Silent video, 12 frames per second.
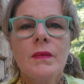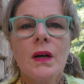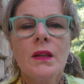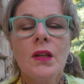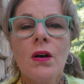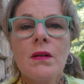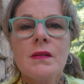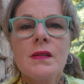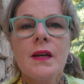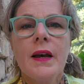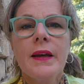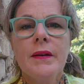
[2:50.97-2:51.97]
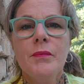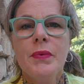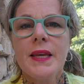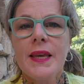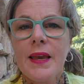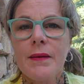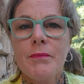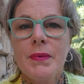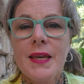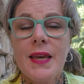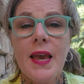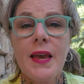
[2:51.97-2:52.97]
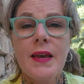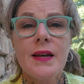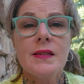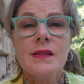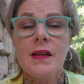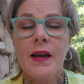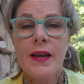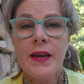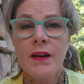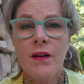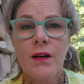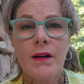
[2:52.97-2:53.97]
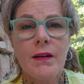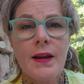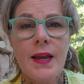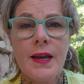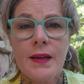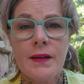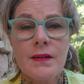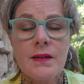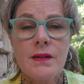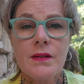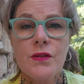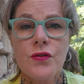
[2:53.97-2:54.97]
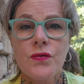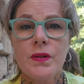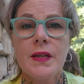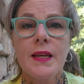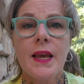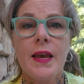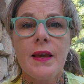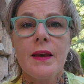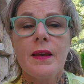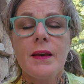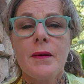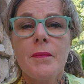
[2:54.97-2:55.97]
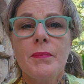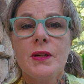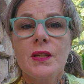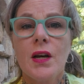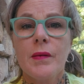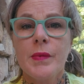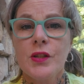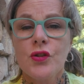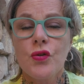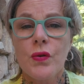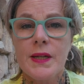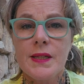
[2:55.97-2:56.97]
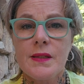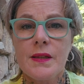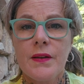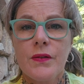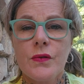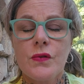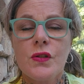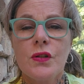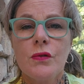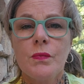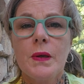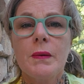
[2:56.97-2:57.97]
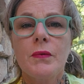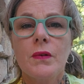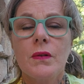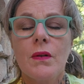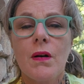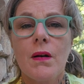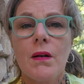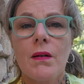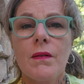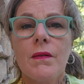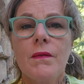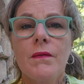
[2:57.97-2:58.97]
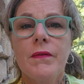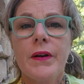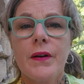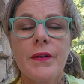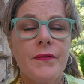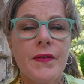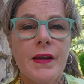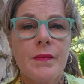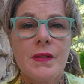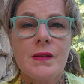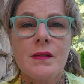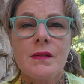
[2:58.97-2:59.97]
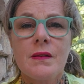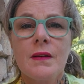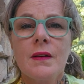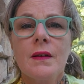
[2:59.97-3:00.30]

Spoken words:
alongside BKS Iyengar and Sri K. Pattabhi Jois. And those two people are very famous